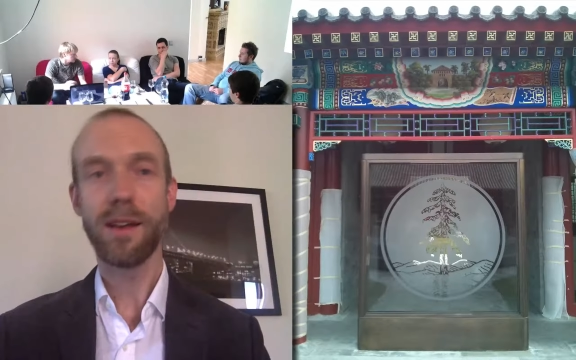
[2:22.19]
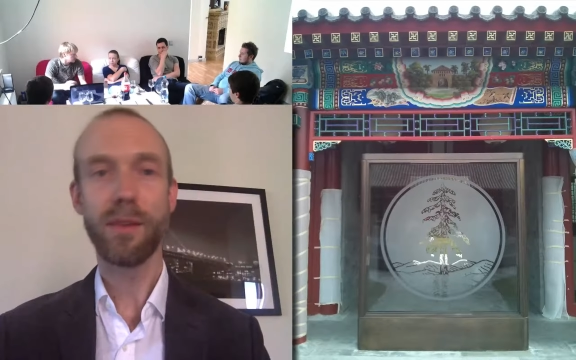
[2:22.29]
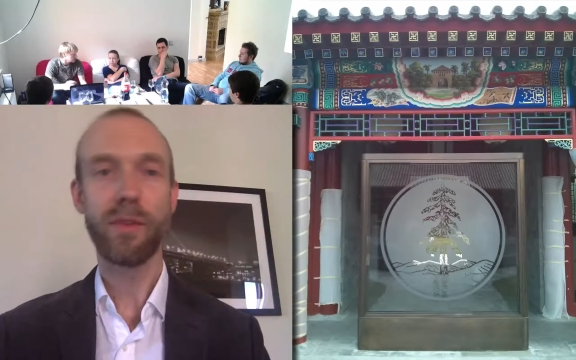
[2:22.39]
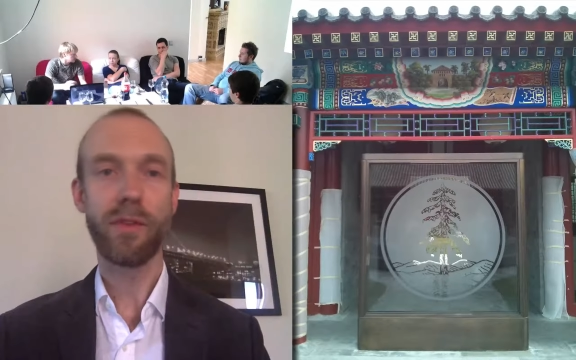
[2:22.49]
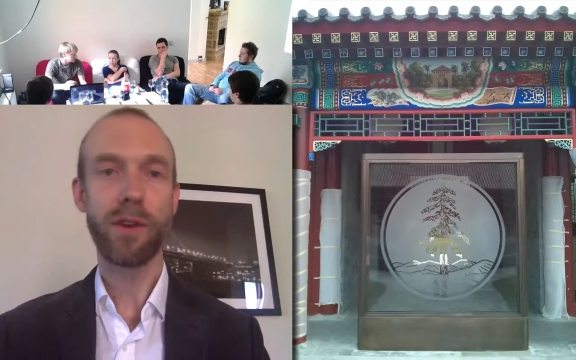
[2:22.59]

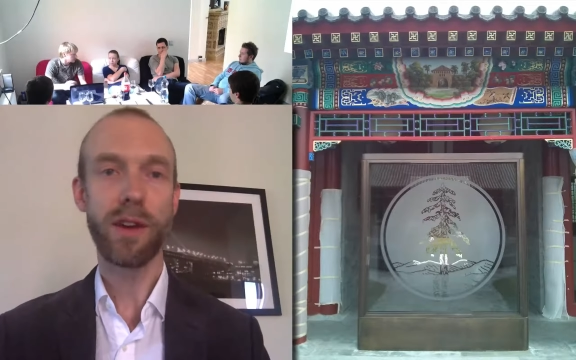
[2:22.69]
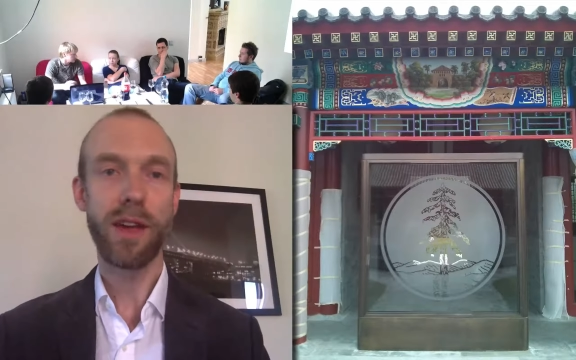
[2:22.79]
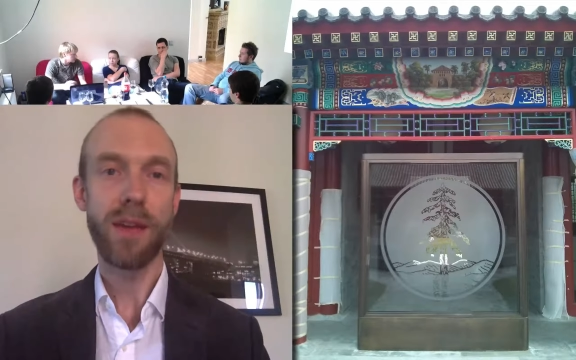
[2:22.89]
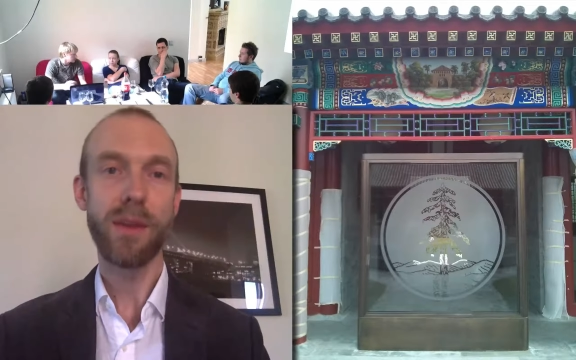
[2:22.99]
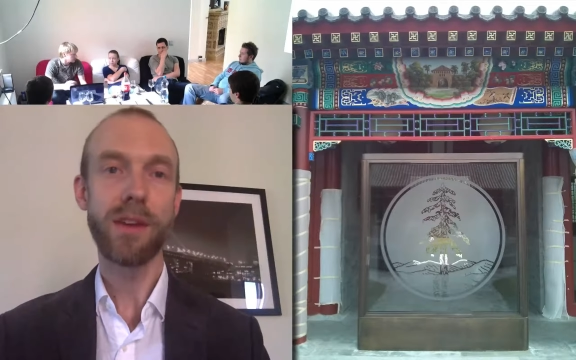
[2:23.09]
before I
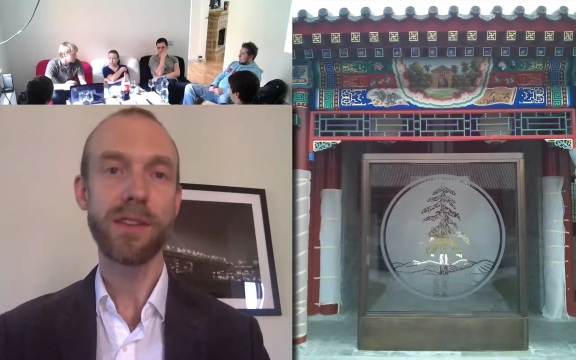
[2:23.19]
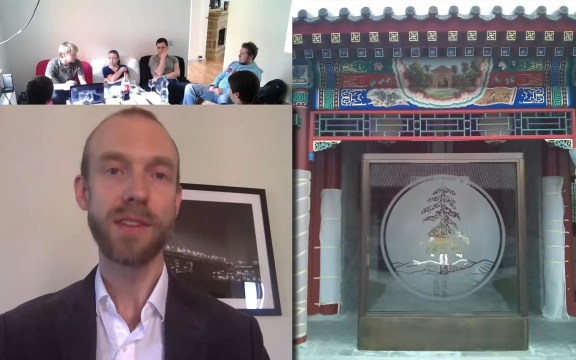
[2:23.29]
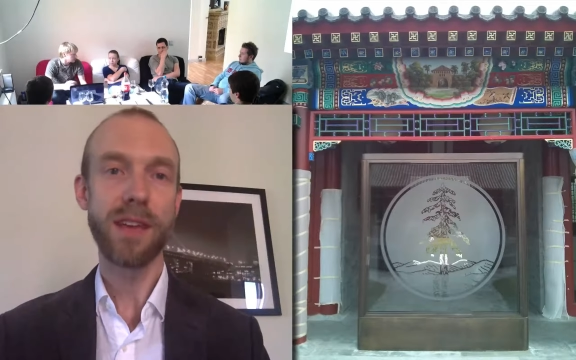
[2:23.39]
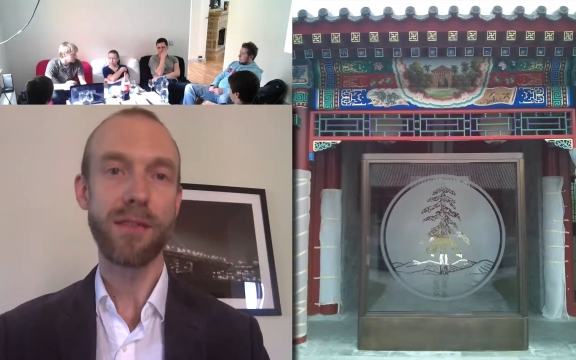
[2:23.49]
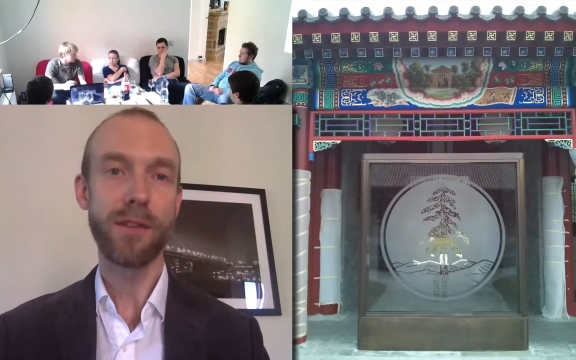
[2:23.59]
came here to
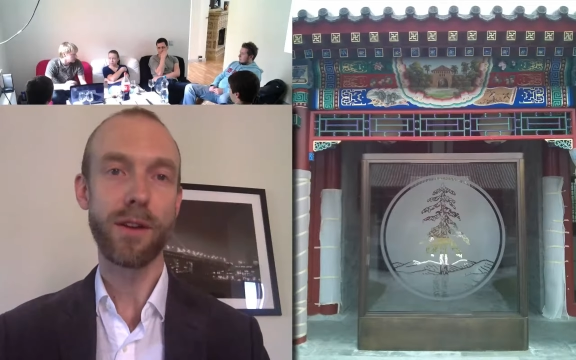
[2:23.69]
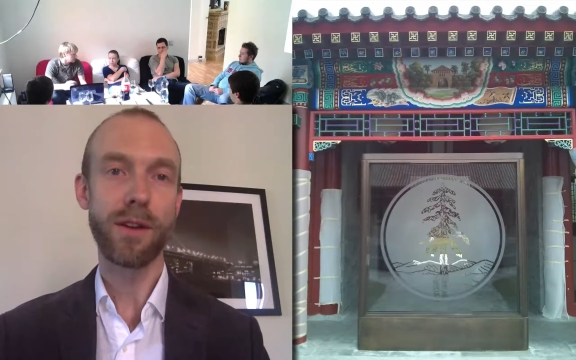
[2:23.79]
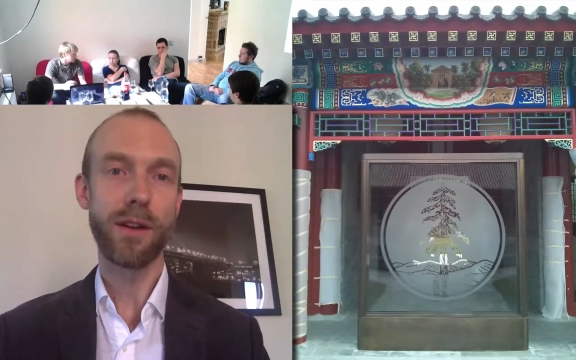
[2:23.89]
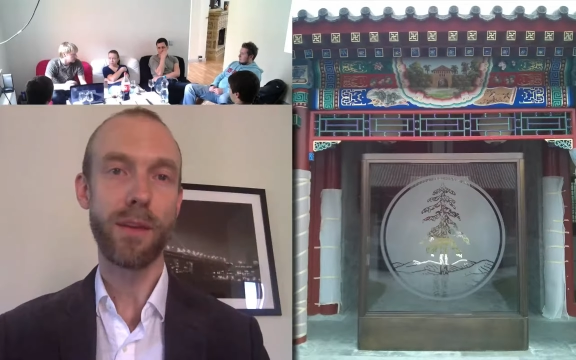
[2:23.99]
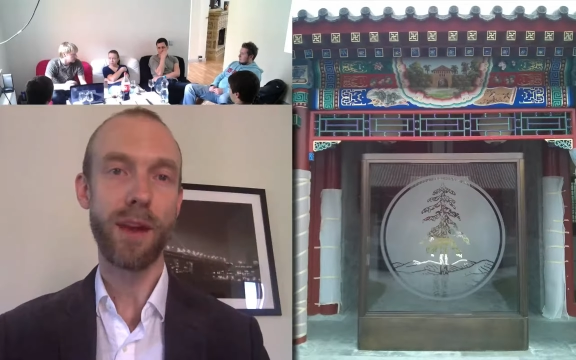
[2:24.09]
Stanford
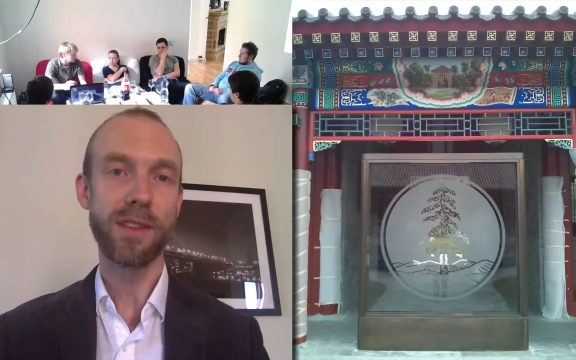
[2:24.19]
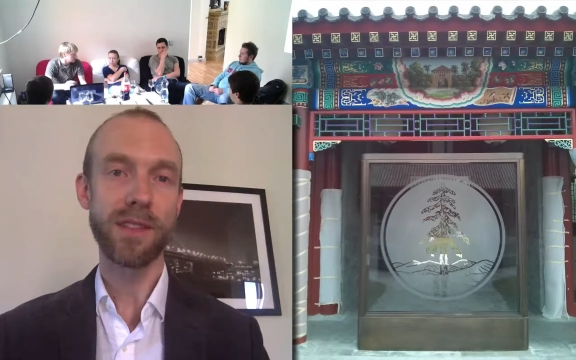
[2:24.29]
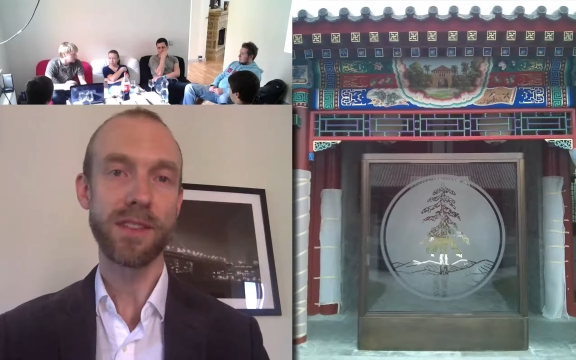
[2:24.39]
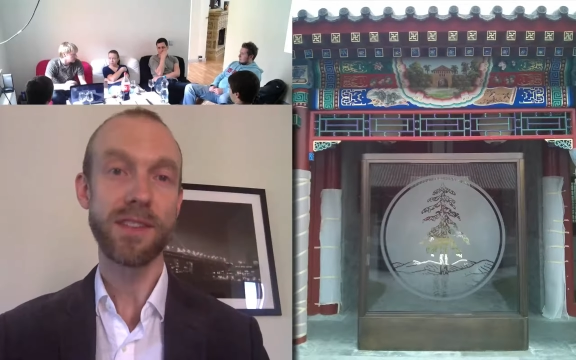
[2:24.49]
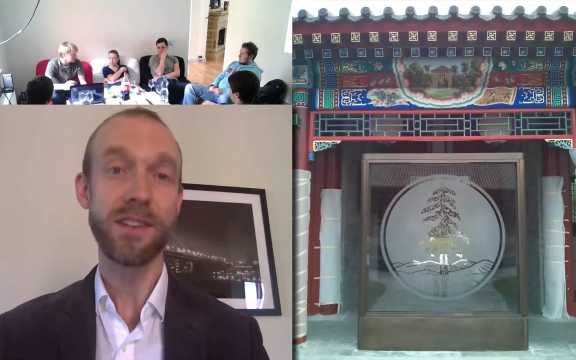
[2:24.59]
about
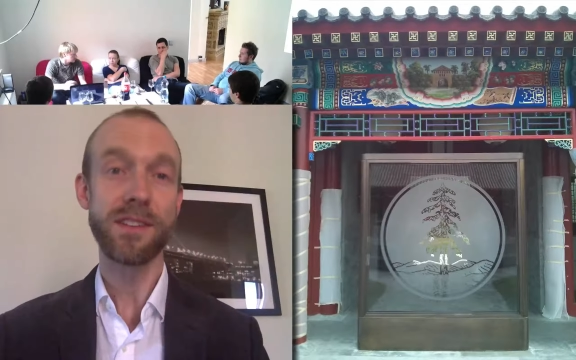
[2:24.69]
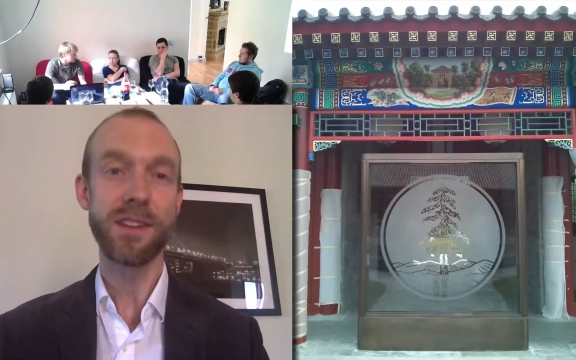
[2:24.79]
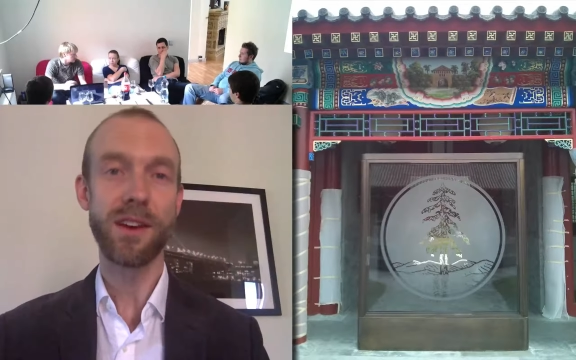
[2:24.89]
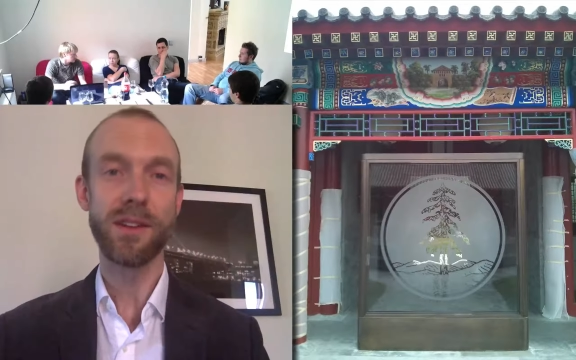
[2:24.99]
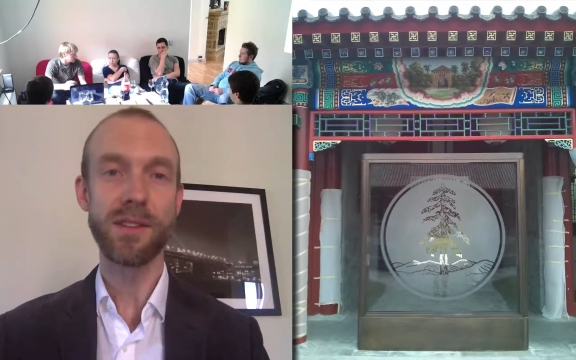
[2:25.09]
6 years
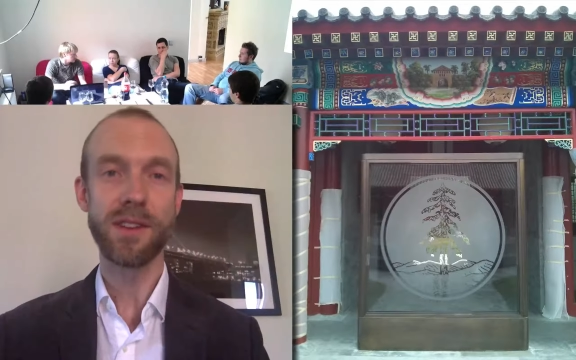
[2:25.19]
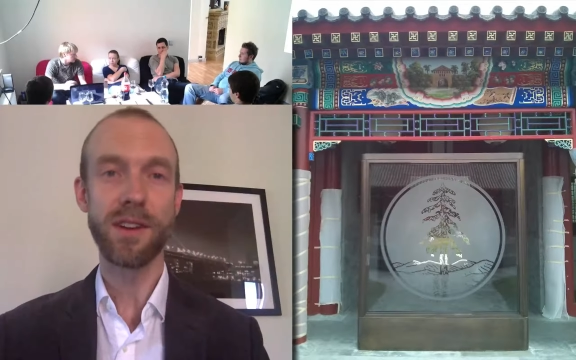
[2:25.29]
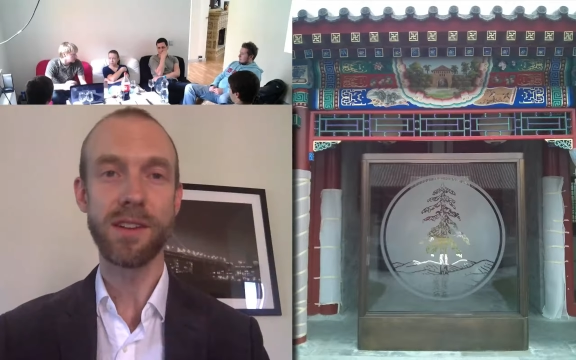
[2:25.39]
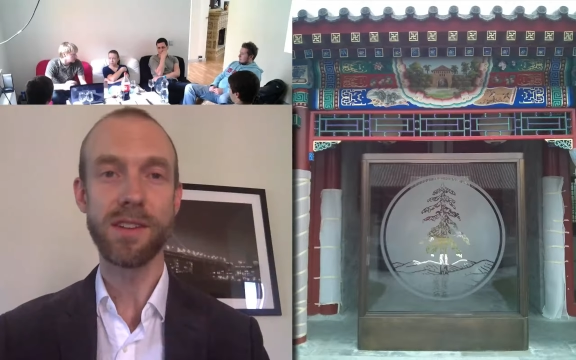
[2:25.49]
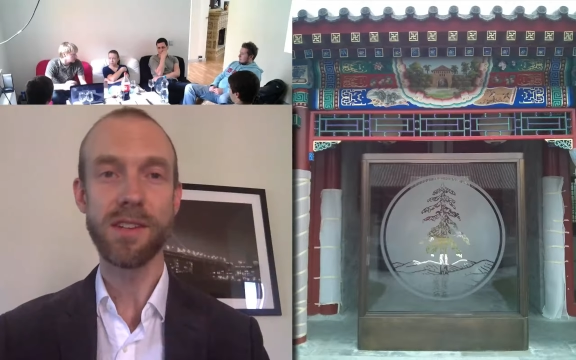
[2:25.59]
ago and
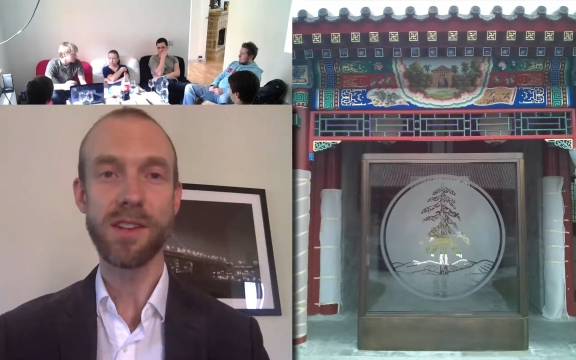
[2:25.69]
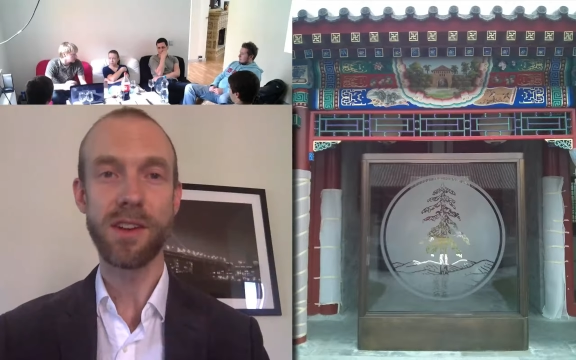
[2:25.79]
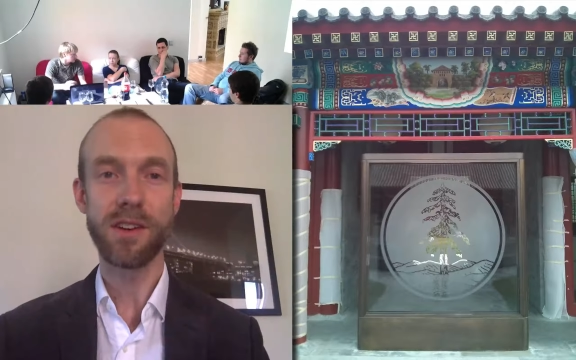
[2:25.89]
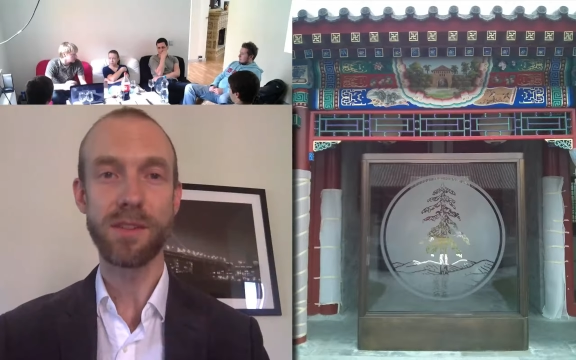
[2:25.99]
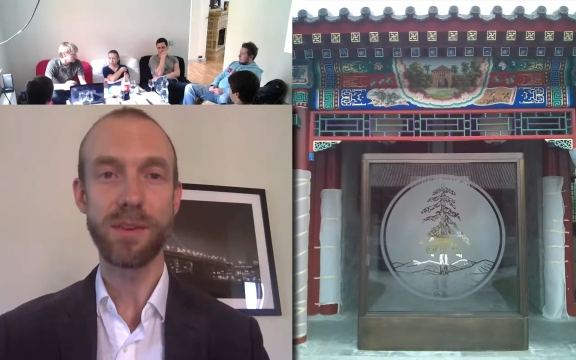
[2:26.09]
started teaching
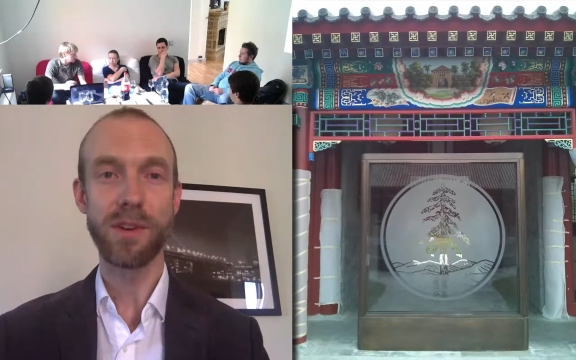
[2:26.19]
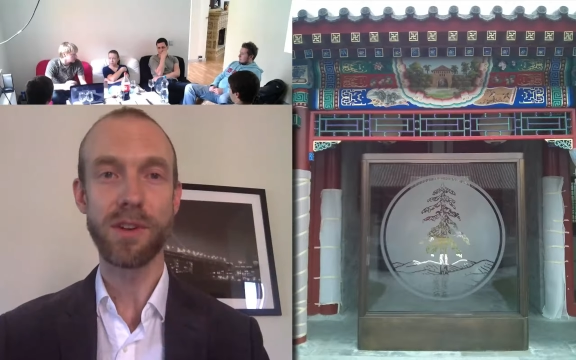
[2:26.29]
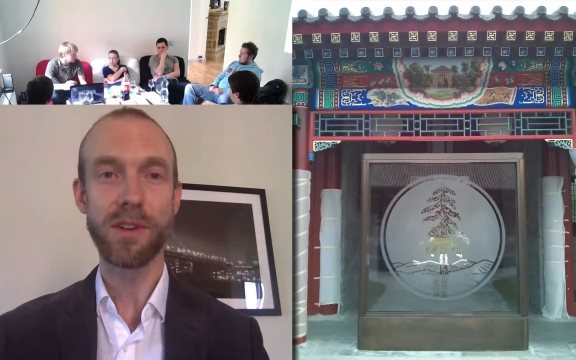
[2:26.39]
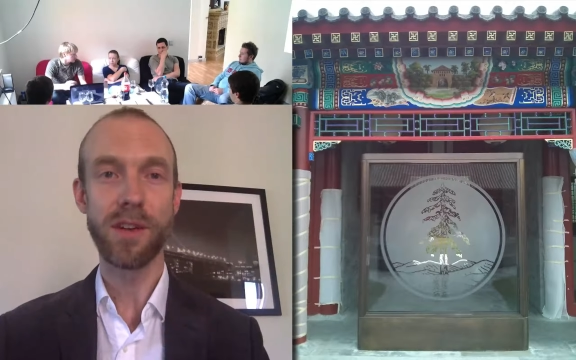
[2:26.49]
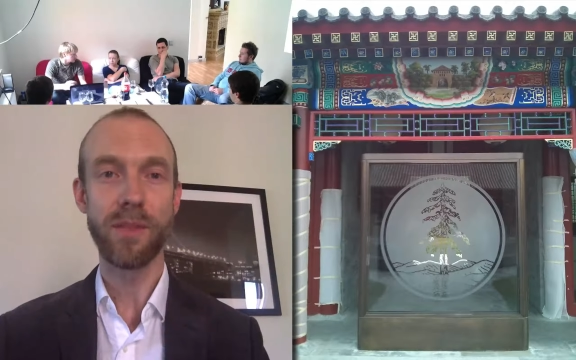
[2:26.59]

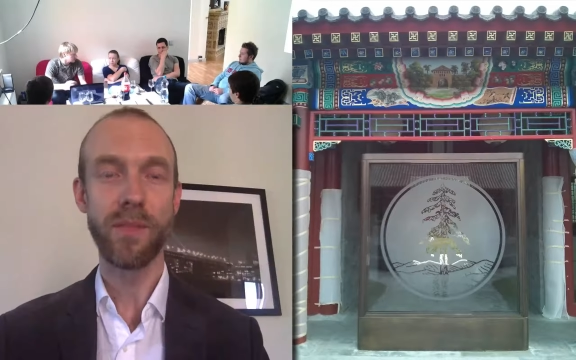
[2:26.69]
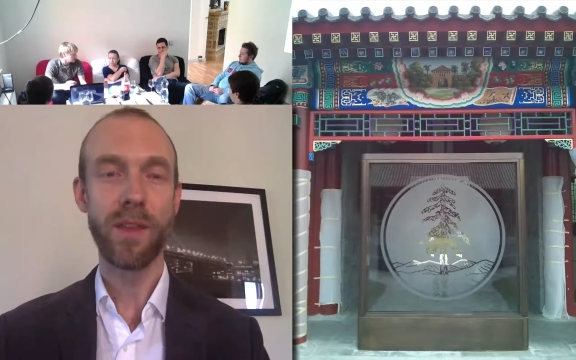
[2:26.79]
entrepreneurship.